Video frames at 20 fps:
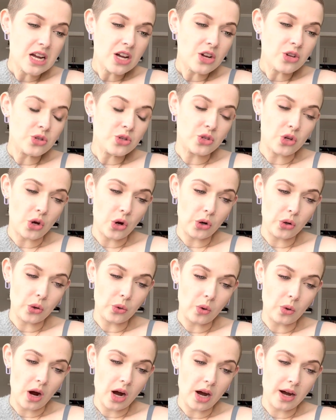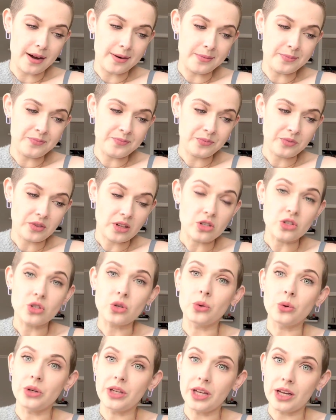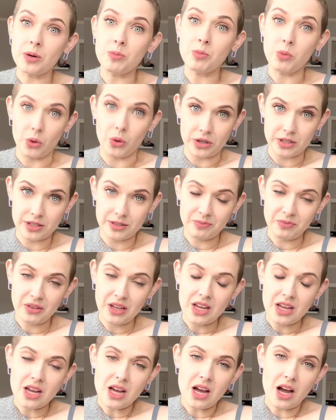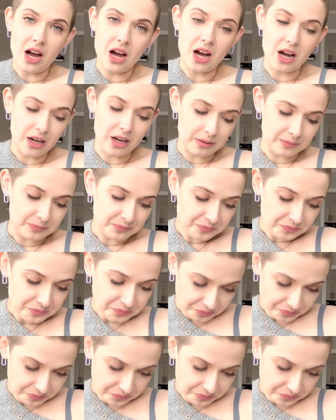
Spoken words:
So get a port, and